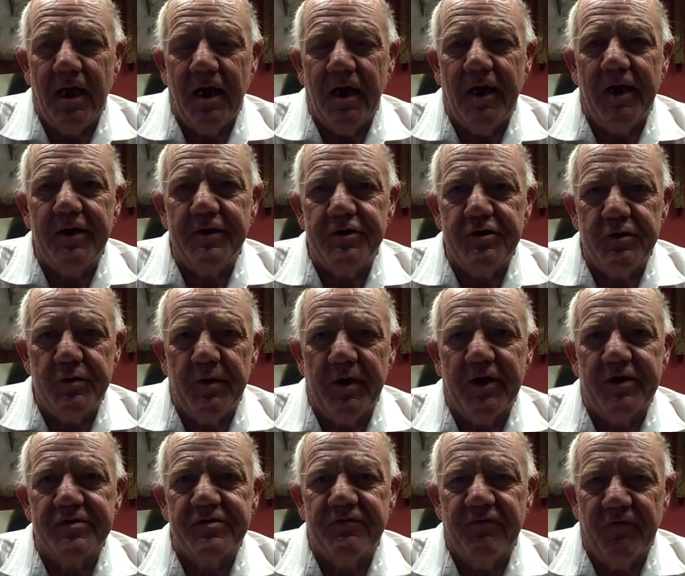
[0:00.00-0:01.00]
I do
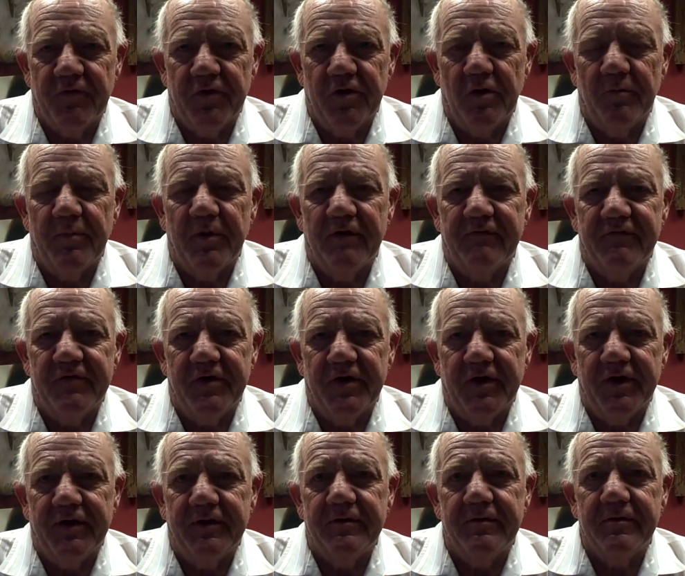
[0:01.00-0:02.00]
ask for help every
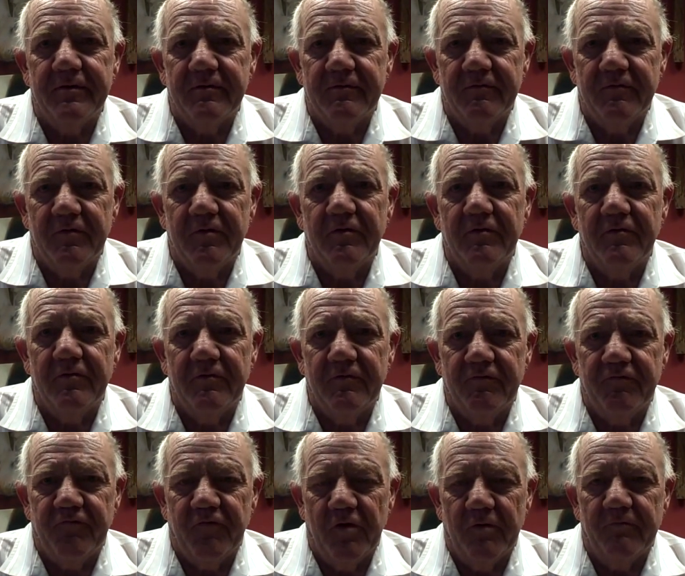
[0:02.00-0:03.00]
night
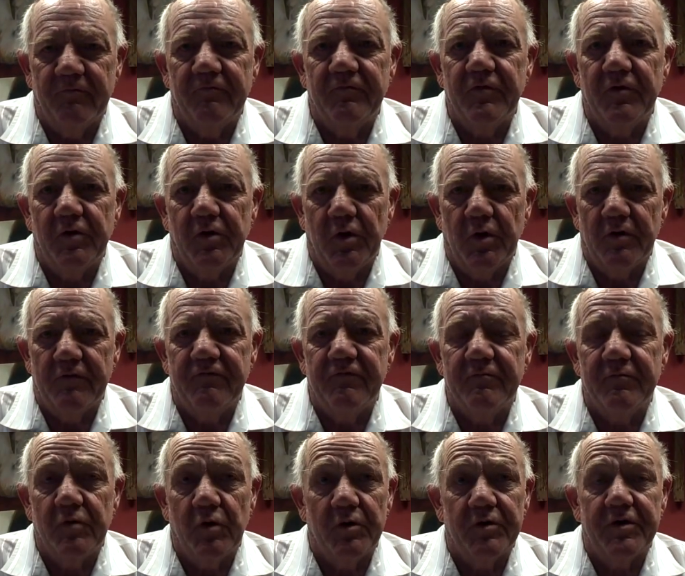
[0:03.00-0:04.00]
from the Lord,
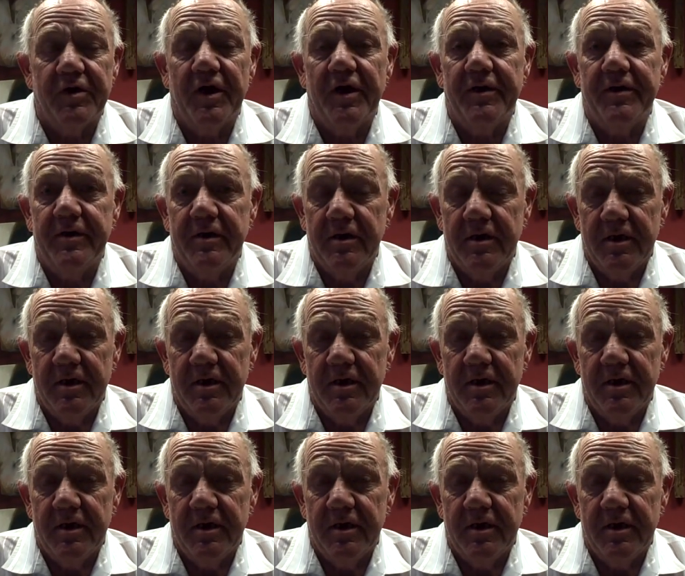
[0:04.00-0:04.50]
from Lord God.